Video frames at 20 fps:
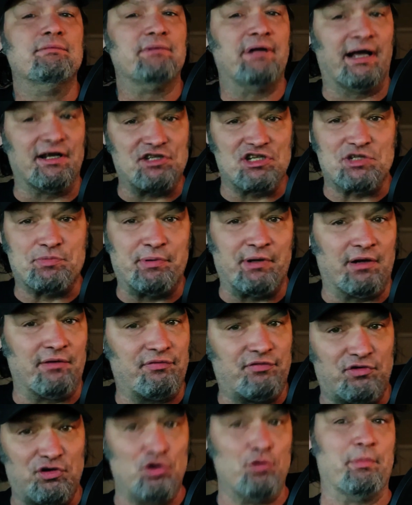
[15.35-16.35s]
Actually, it's been a
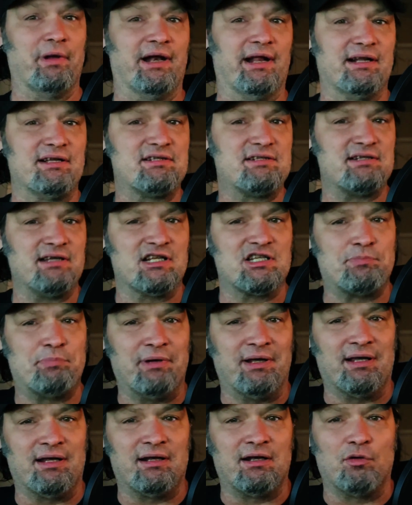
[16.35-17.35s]
few minutes. It's
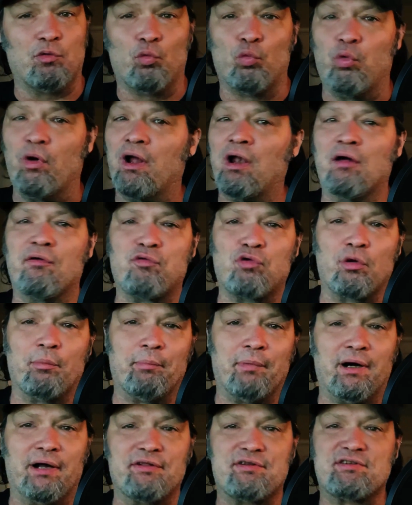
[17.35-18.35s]
been well over a
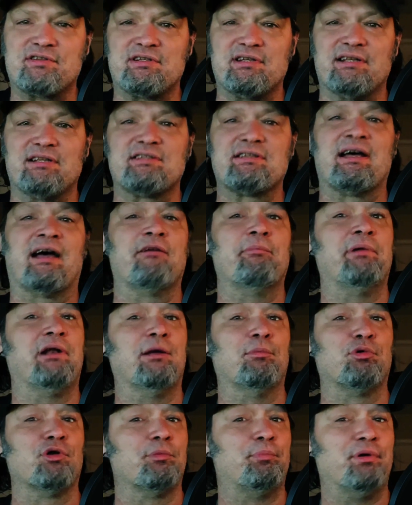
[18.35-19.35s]
month since I've been
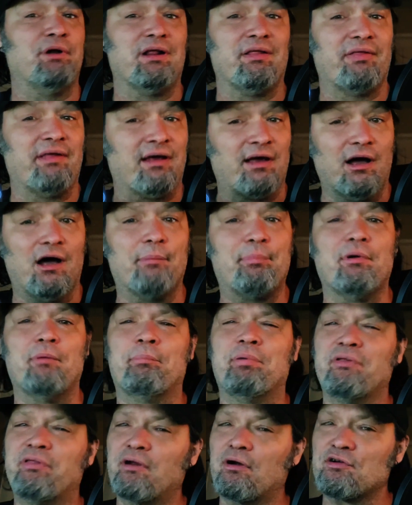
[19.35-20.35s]
able to put anything up,
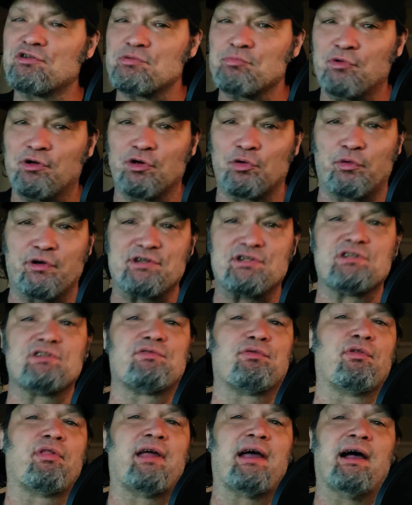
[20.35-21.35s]
but there are some good reasons
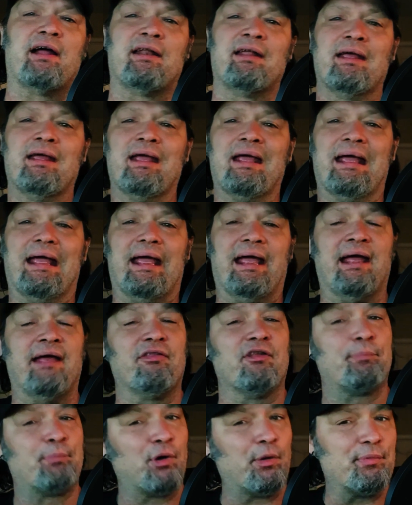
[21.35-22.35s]
for that.
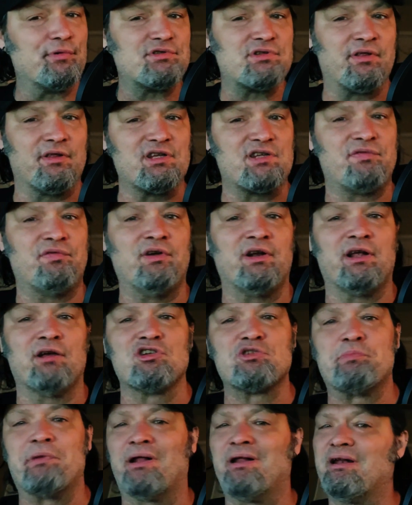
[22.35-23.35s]
And the purpose of this video
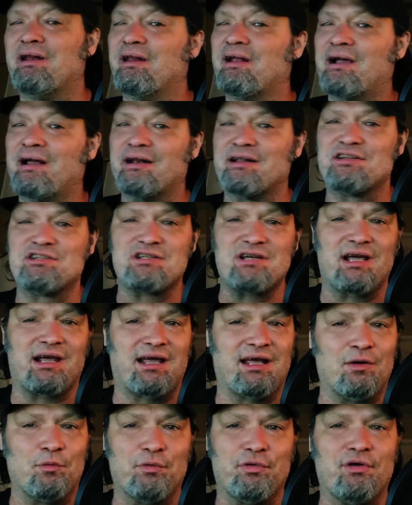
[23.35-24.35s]
is mainly to kind of
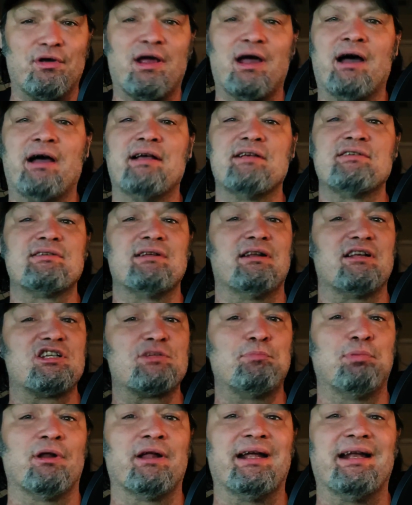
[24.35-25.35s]
check in with you guys and
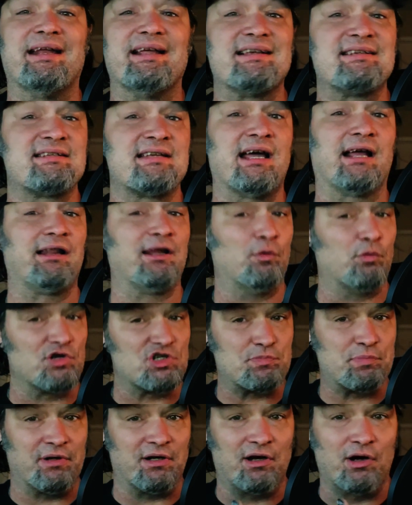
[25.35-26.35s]
explain exactly
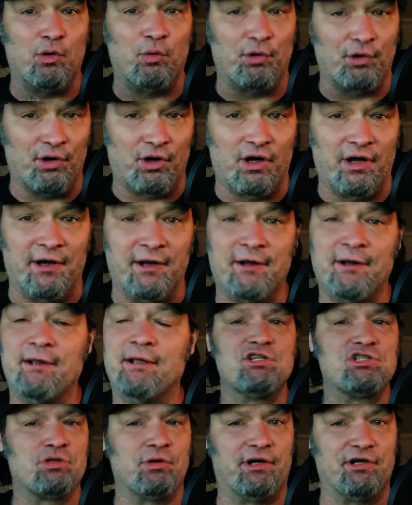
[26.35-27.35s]
what's been going on.
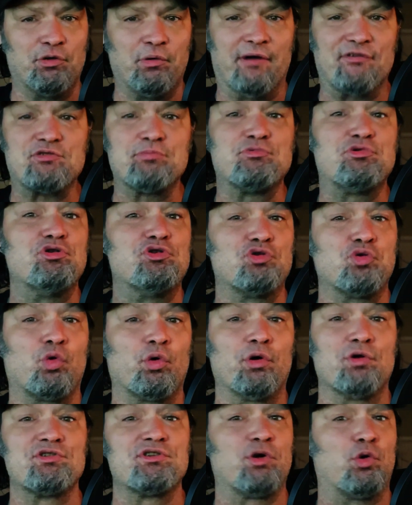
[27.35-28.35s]
So I do have some
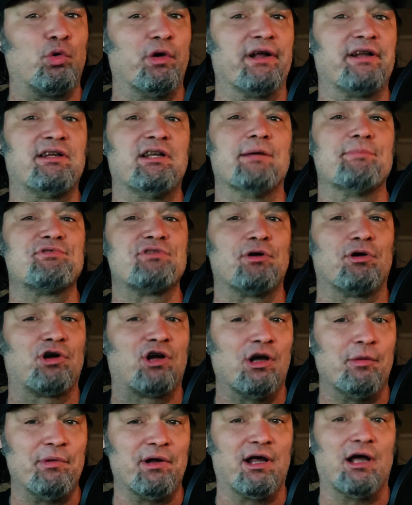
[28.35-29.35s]
tutorials and quick tips that are
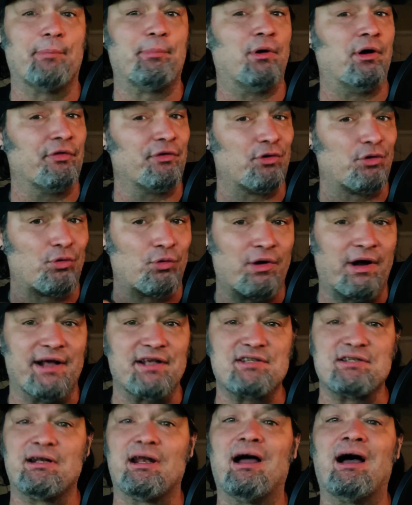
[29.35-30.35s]
coming up on the
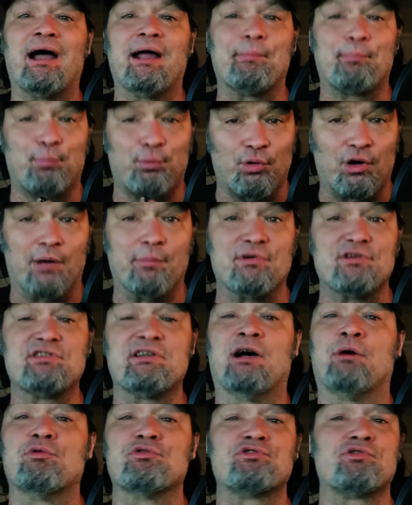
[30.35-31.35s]
horizon. I promise
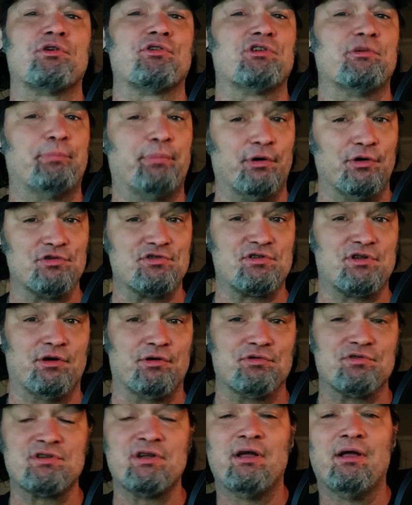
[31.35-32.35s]
I will start to post
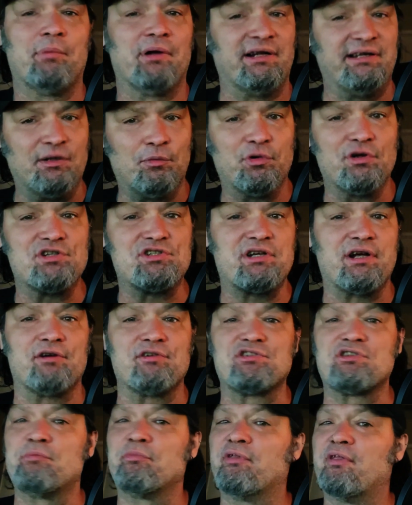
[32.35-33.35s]
those. But I did want to
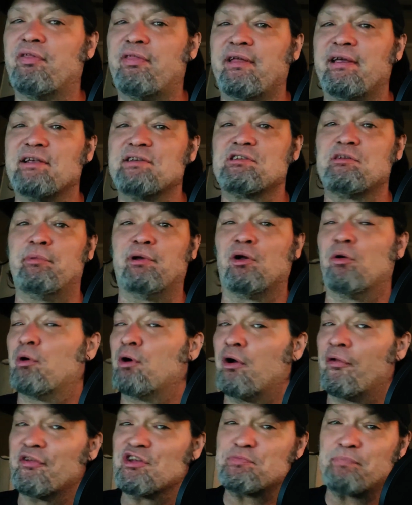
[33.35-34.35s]
share some of the things that have been
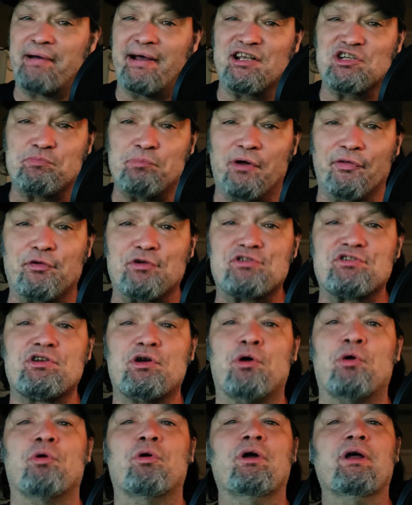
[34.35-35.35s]
going on this past month or
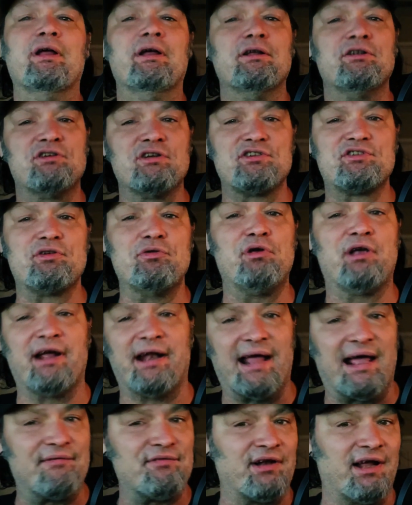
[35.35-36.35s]
so, just so you
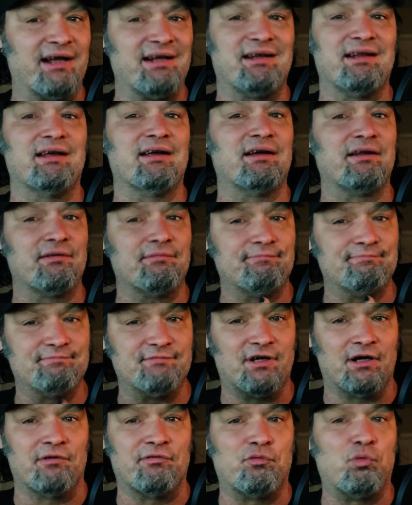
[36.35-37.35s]
kind of have an idea
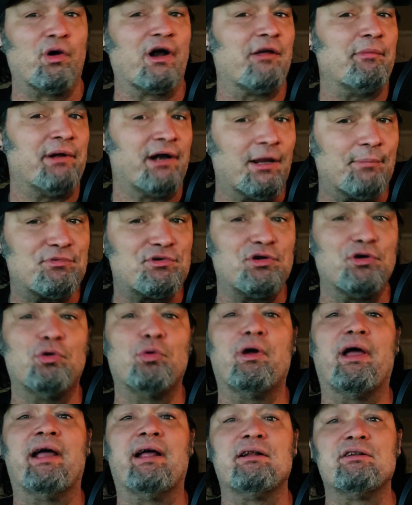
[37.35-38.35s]
of what I've been up
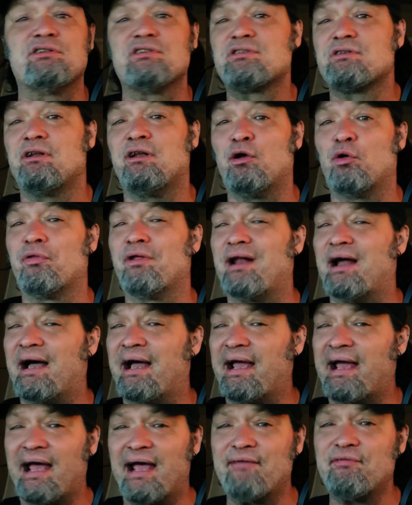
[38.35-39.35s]
to, and just to know that
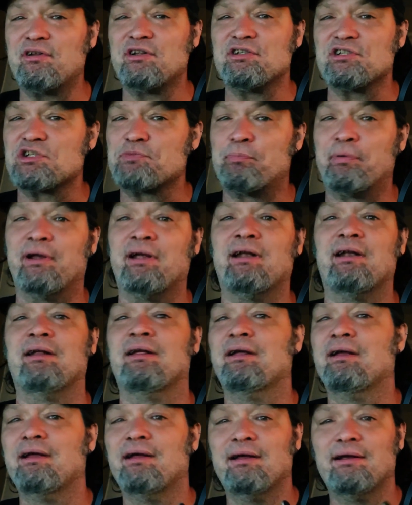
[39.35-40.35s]
I haven't just been
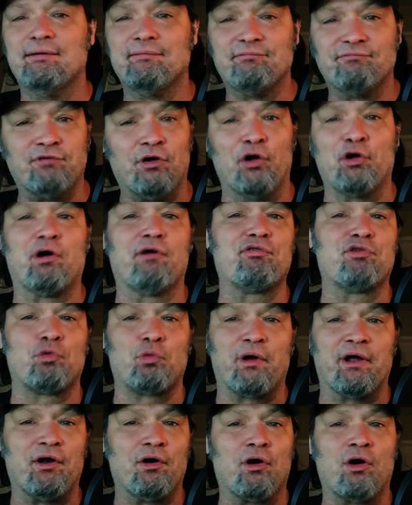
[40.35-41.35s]
falling off the
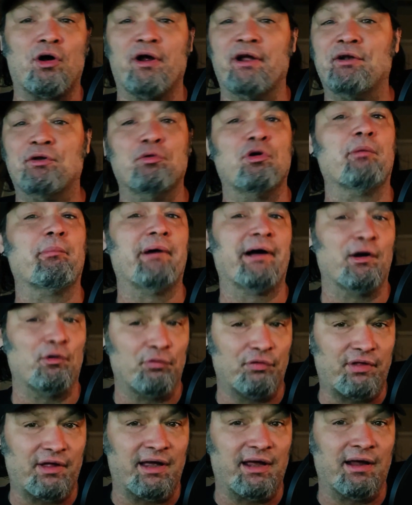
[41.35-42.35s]
radar and doing my
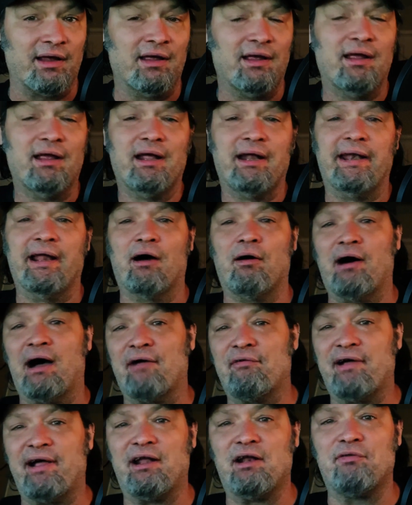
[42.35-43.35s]
own thing. Now,
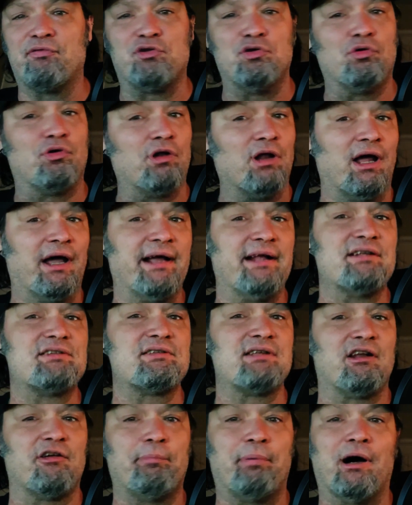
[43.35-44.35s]
I've had a few clients
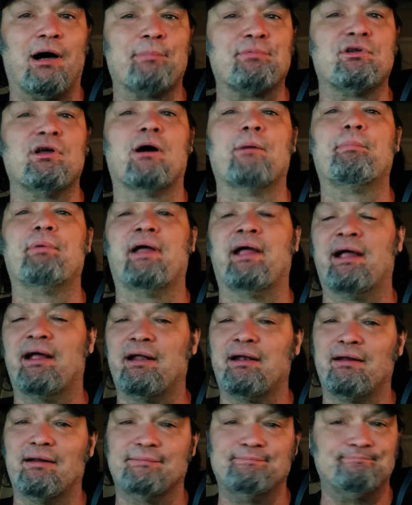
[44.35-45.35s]
that have popped up,
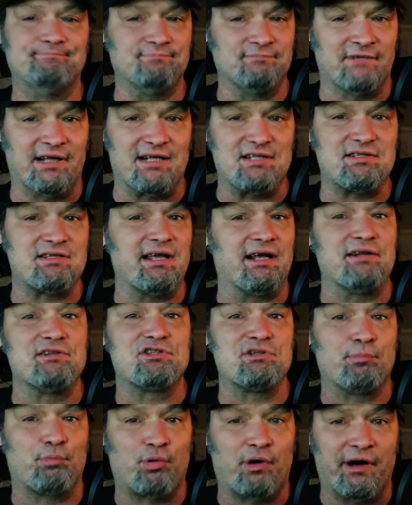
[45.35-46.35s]
and that's taken
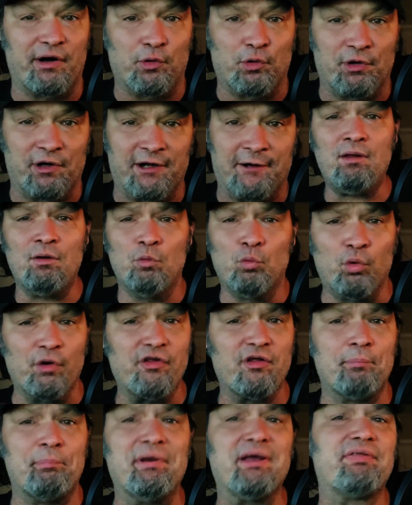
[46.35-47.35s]
some priority. One
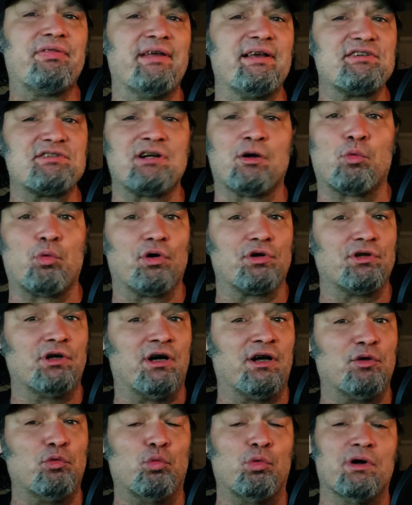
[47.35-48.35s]
of the big things that I worked
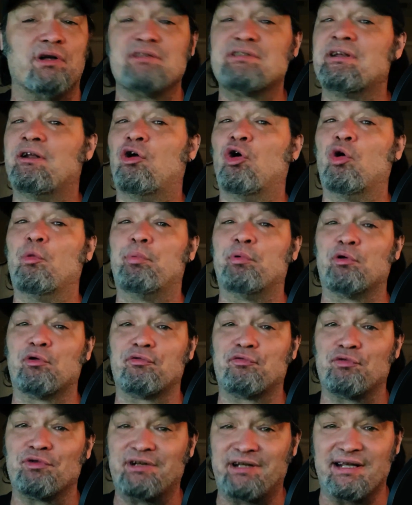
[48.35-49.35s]
on was an opener
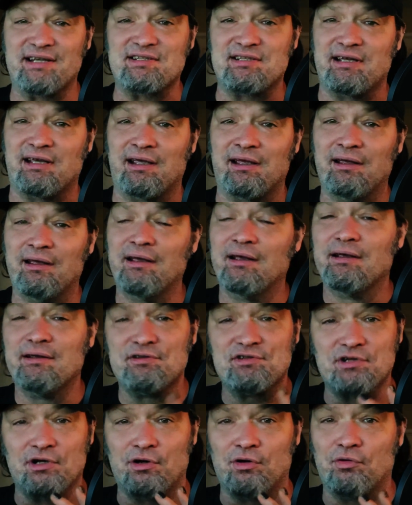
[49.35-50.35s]
for Disney.
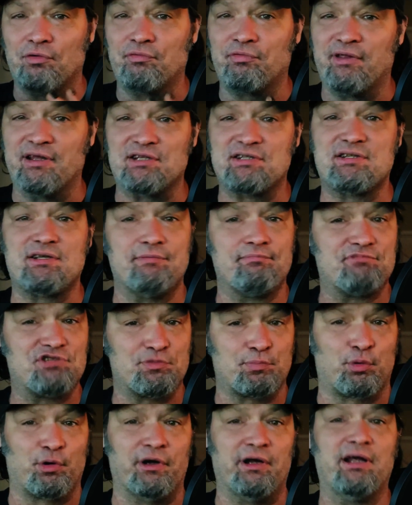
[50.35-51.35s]
So this
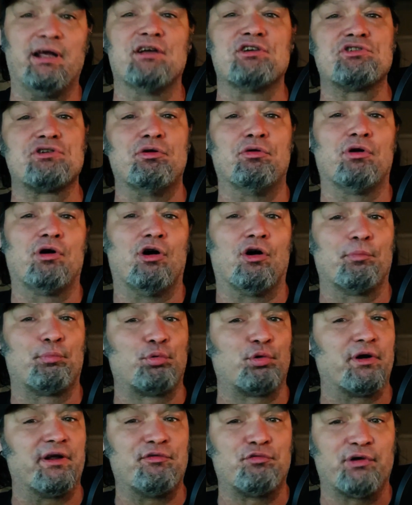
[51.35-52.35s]
spring, a show called
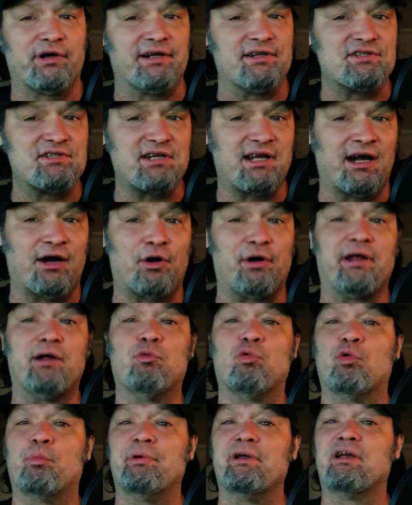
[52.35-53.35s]
Pretty Freaking Scary
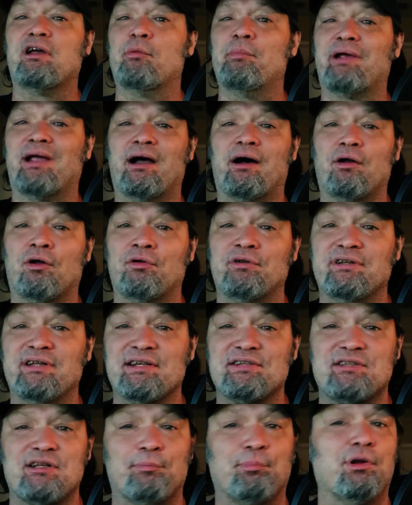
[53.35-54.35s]
will be coming out on
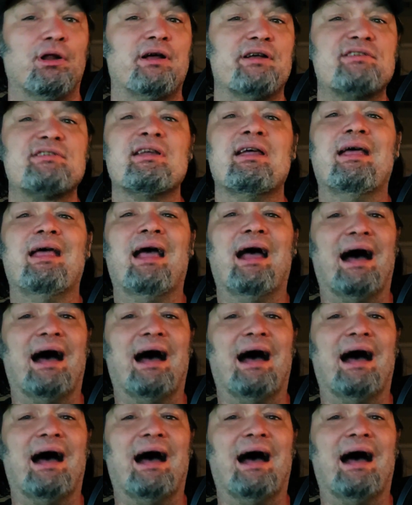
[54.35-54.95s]
Disney Plus.